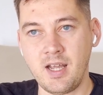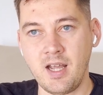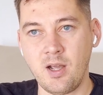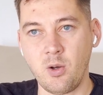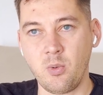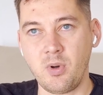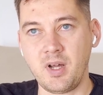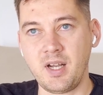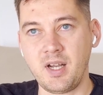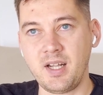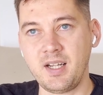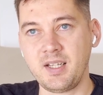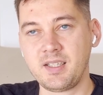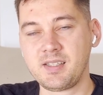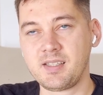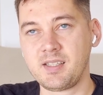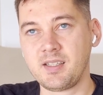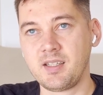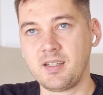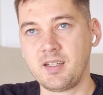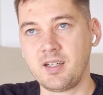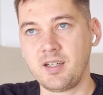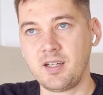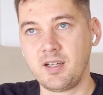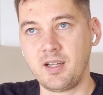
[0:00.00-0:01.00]
When it's
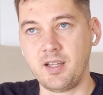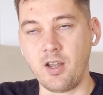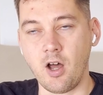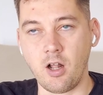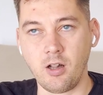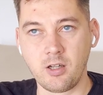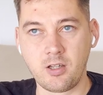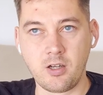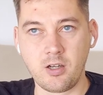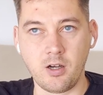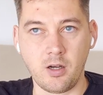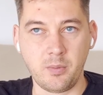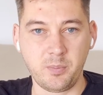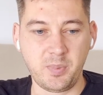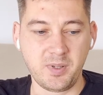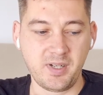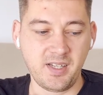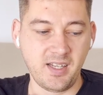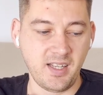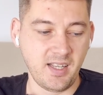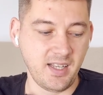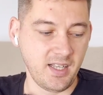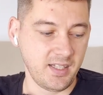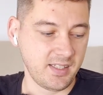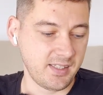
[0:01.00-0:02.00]
an old
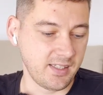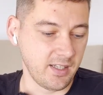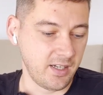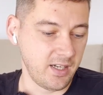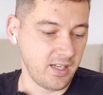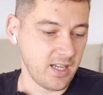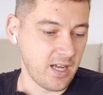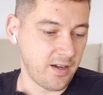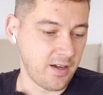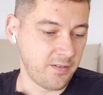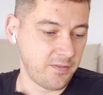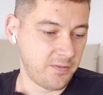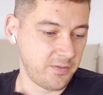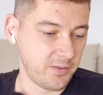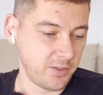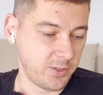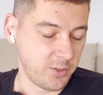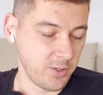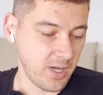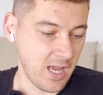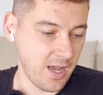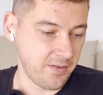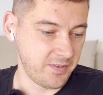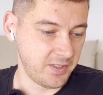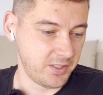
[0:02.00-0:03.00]
company, it's not enough to
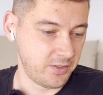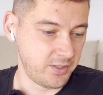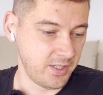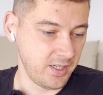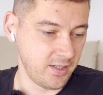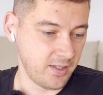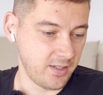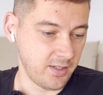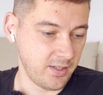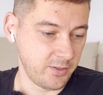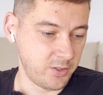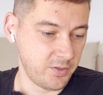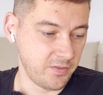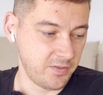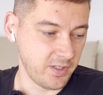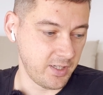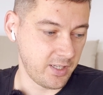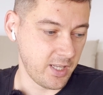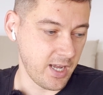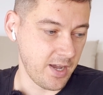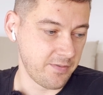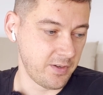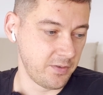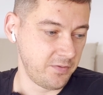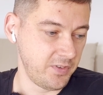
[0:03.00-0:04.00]
have
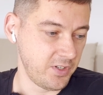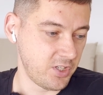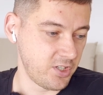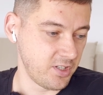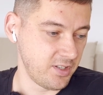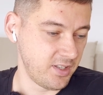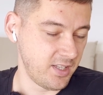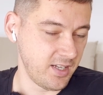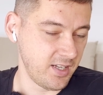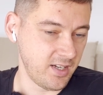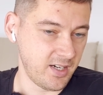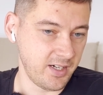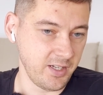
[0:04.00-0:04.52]
a vision there.